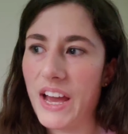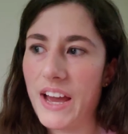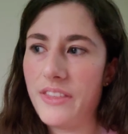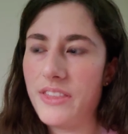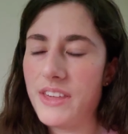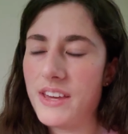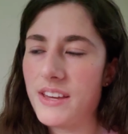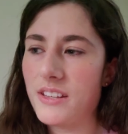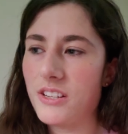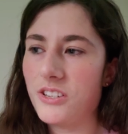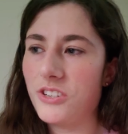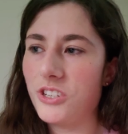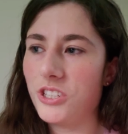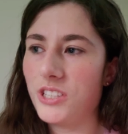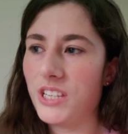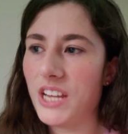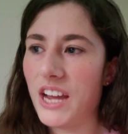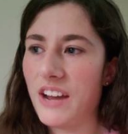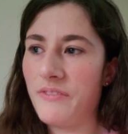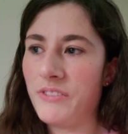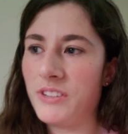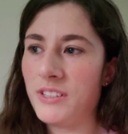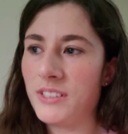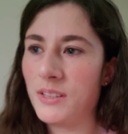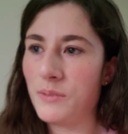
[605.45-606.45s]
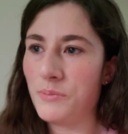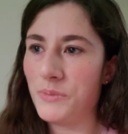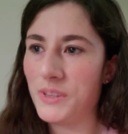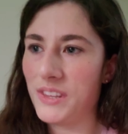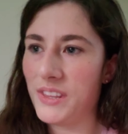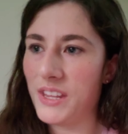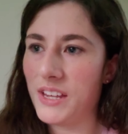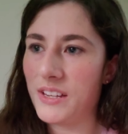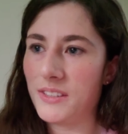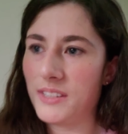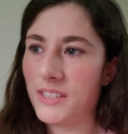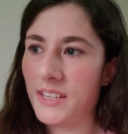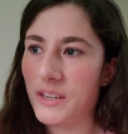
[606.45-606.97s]
I think just having something
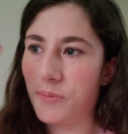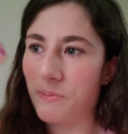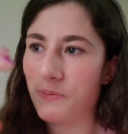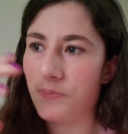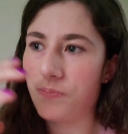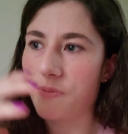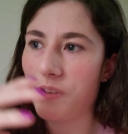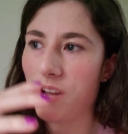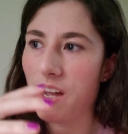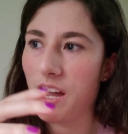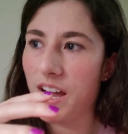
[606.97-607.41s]
that's like